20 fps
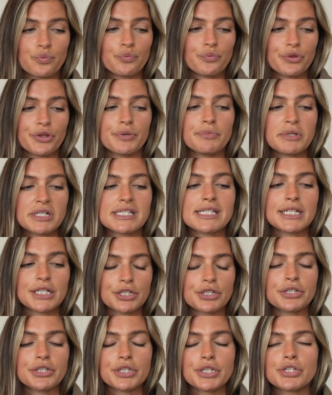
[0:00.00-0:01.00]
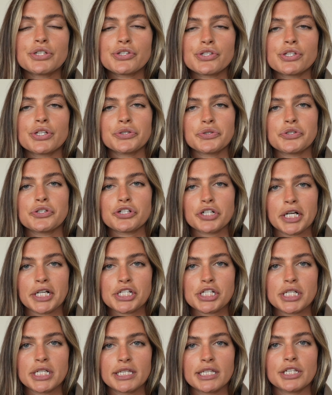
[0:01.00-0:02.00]
The material is so
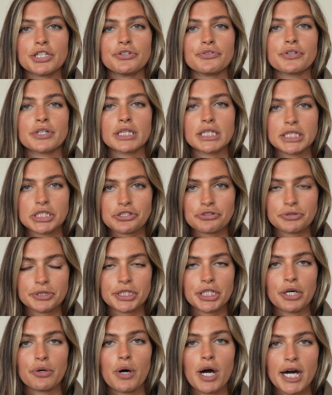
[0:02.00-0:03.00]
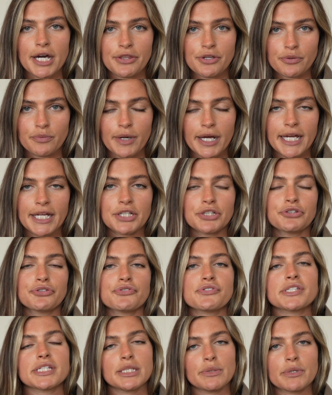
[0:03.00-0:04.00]
stretchy that you could literally go either way, and you'll
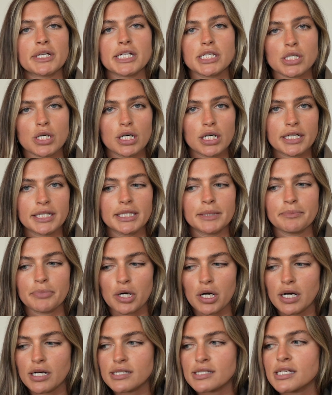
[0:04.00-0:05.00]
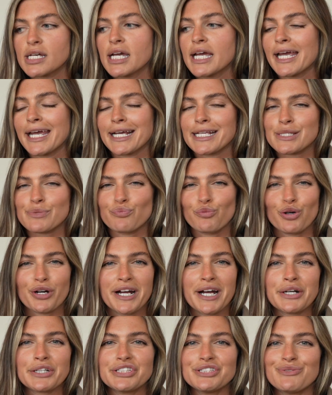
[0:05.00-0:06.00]
see when I talk in the bras. It's more
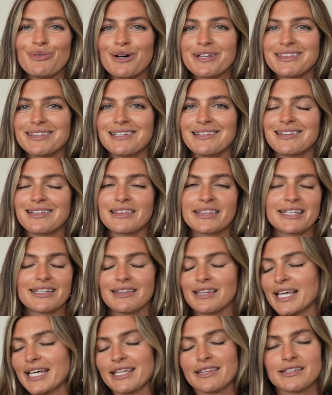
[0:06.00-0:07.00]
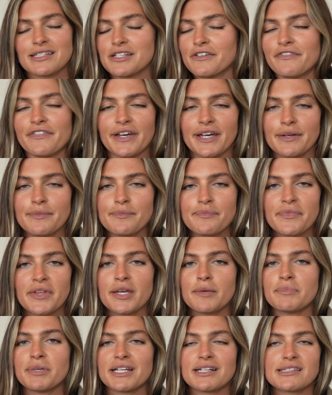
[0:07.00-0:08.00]
how you want the length to fit,
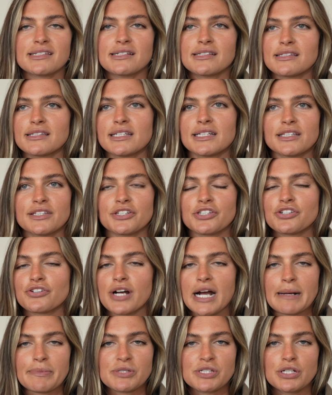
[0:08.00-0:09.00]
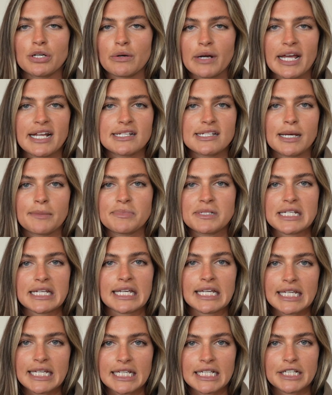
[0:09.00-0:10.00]
because the straps don't end up
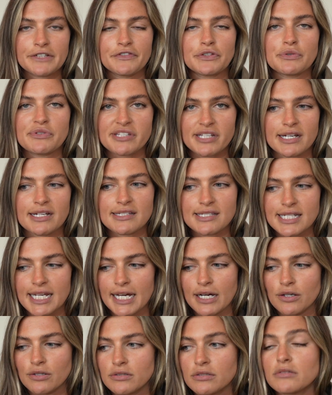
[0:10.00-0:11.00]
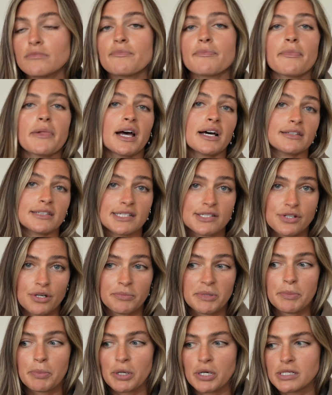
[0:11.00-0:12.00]
digging in if you size down, at least on
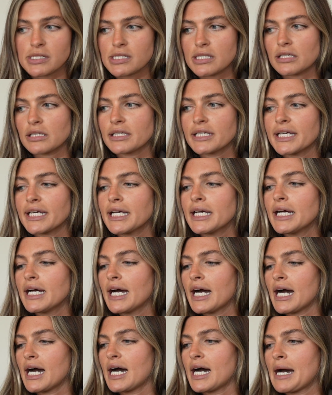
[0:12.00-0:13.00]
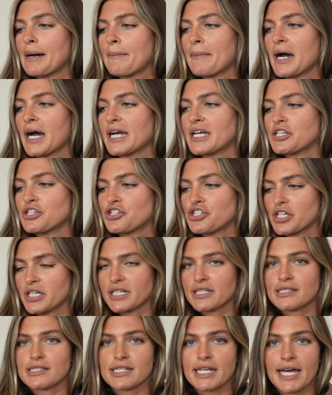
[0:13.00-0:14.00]
me personally. I
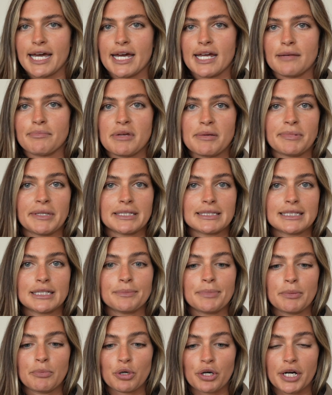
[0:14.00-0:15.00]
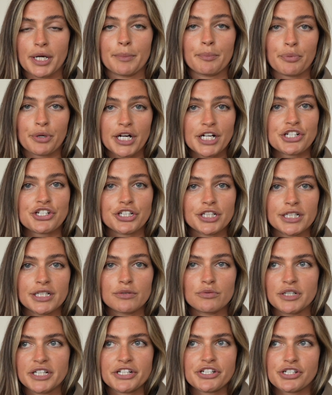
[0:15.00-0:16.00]
just get maybe a little bit more
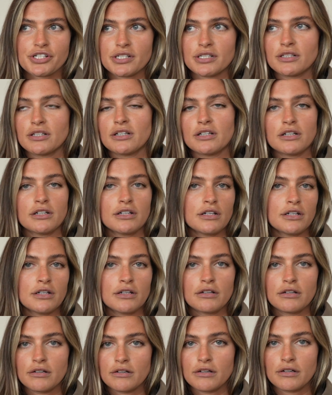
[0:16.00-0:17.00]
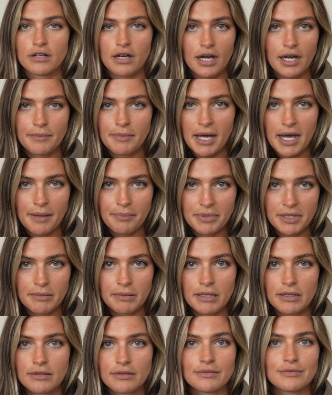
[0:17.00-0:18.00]
compression, which I'm happy
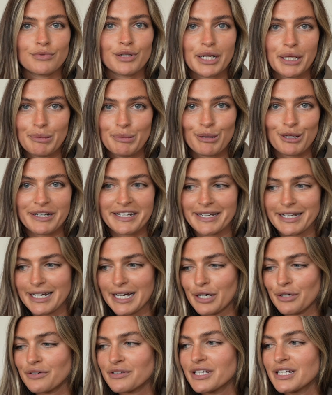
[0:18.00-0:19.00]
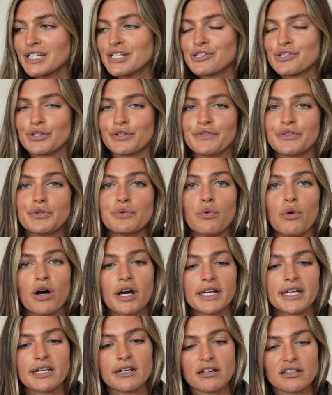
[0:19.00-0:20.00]
about when I'm working out. So if you
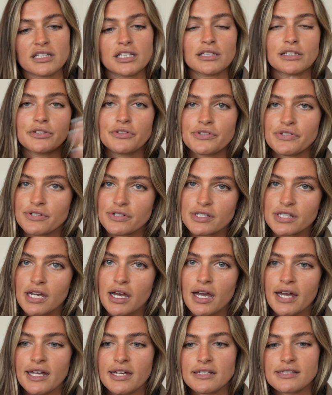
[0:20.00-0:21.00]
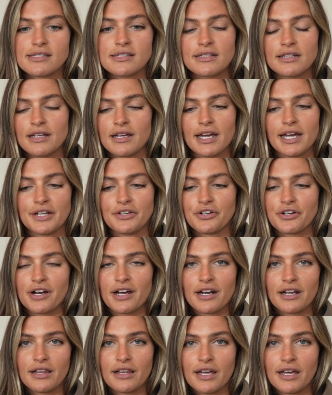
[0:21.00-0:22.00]
want it on the looser size and you're
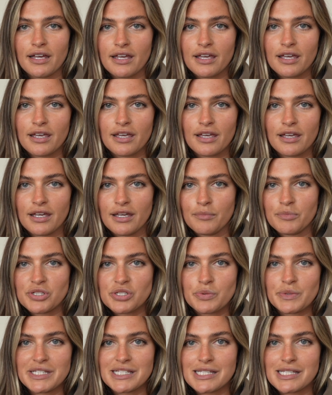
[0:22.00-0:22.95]
kind of like in between